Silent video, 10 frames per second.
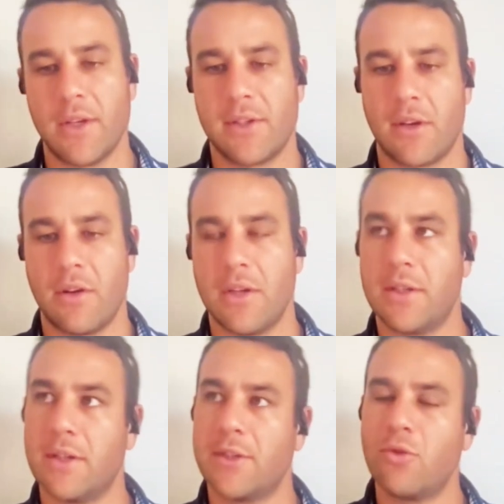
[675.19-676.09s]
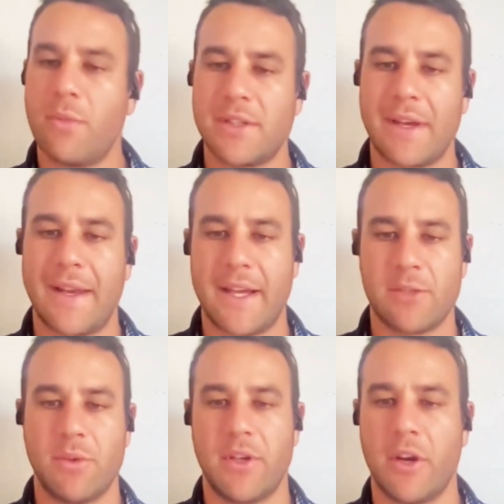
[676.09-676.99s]
So this is almost our
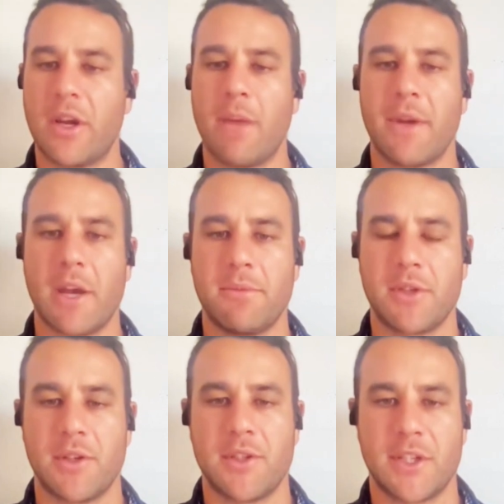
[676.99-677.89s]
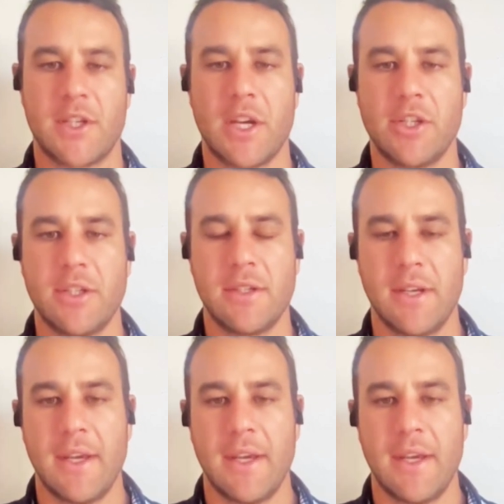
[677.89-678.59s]
last window coming up. So 6 nations.